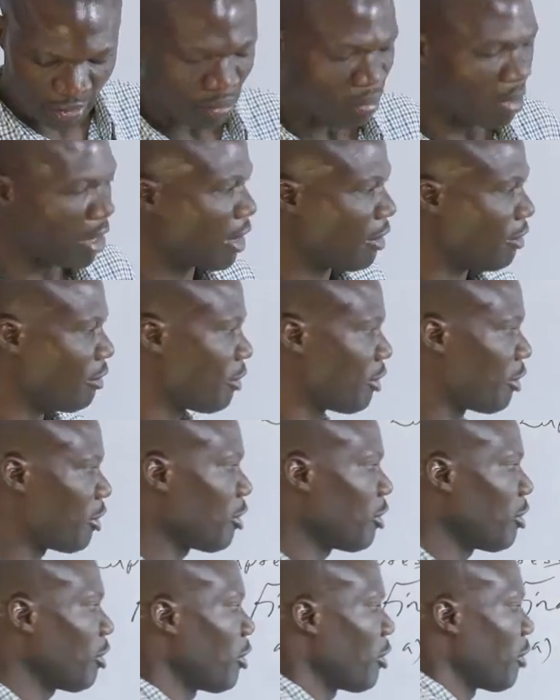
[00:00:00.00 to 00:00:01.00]
by
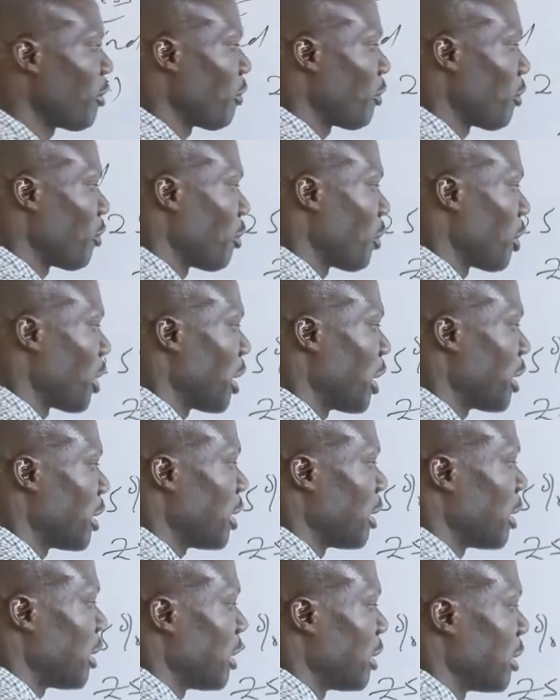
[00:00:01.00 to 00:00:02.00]
4, you get
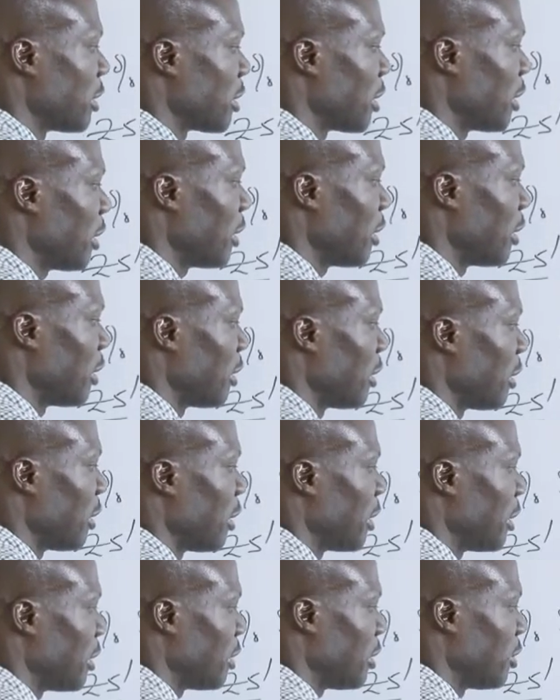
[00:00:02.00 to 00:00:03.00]
it is
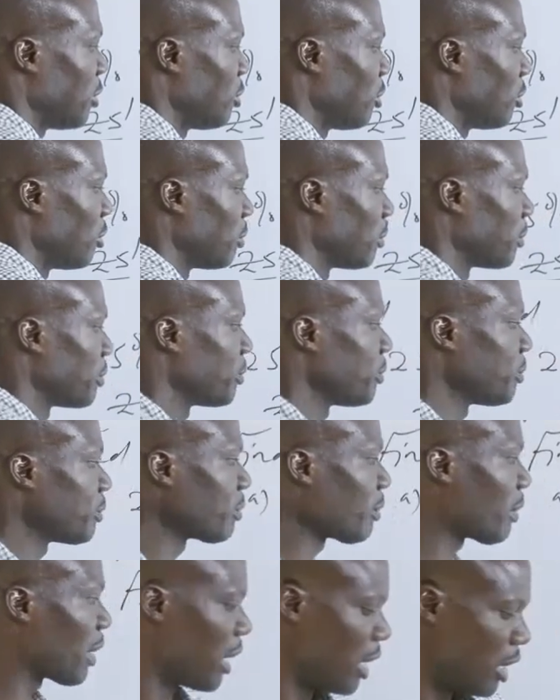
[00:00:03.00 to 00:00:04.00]
32.
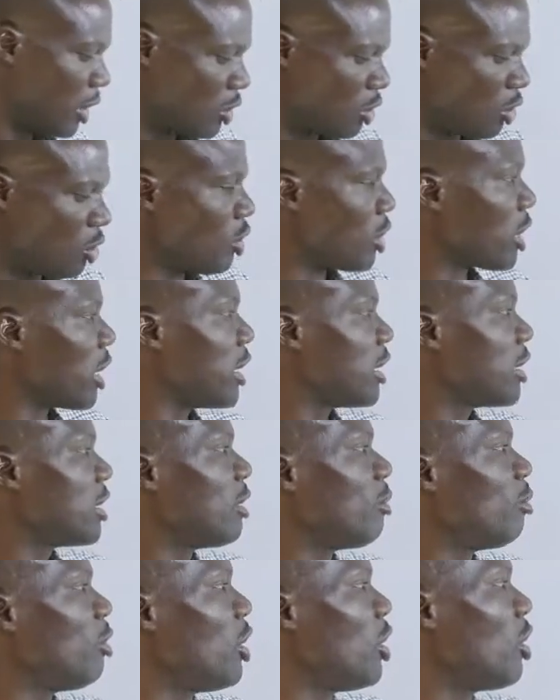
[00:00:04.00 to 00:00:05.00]
So you can
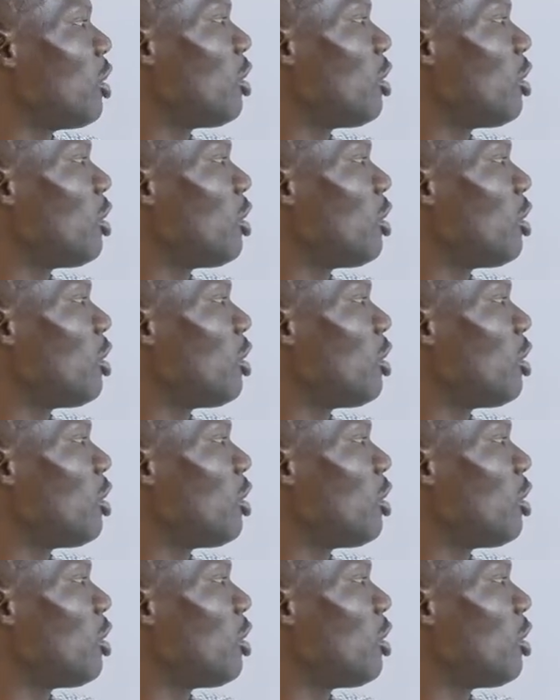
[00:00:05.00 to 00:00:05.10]
simply